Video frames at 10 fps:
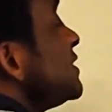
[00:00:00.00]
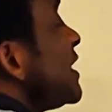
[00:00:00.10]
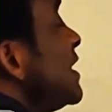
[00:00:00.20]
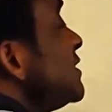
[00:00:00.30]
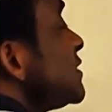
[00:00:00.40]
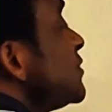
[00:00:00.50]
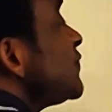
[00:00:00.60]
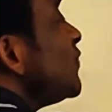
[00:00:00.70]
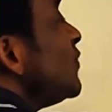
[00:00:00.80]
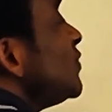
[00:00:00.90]
this case?
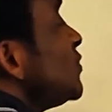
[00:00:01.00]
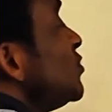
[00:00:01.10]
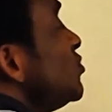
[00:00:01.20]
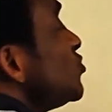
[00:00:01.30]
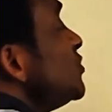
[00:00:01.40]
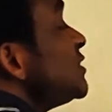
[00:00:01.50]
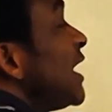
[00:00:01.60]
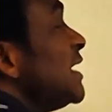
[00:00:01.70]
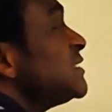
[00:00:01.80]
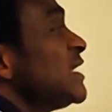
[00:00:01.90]
Two
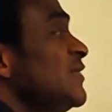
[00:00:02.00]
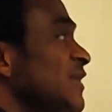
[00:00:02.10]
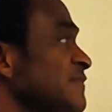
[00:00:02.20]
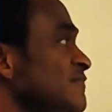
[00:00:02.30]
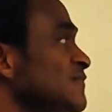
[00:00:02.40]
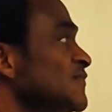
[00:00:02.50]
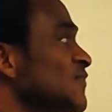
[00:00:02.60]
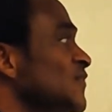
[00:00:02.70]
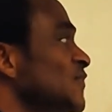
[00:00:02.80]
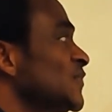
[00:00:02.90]
sides given
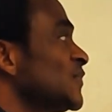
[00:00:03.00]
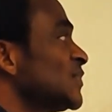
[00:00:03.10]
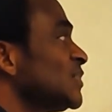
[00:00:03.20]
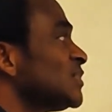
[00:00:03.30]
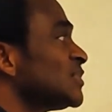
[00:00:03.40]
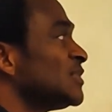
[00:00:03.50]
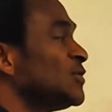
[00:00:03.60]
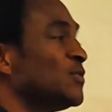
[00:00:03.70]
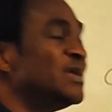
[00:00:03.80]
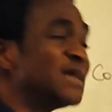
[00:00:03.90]

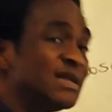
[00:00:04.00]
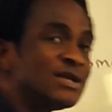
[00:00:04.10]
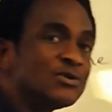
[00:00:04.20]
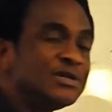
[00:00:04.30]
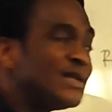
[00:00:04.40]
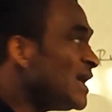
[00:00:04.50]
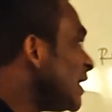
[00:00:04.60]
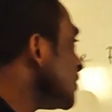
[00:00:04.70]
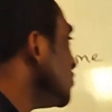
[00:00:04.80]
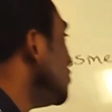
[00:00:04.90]
with an included
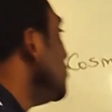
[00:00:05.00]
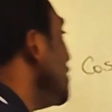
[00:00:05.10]
angle,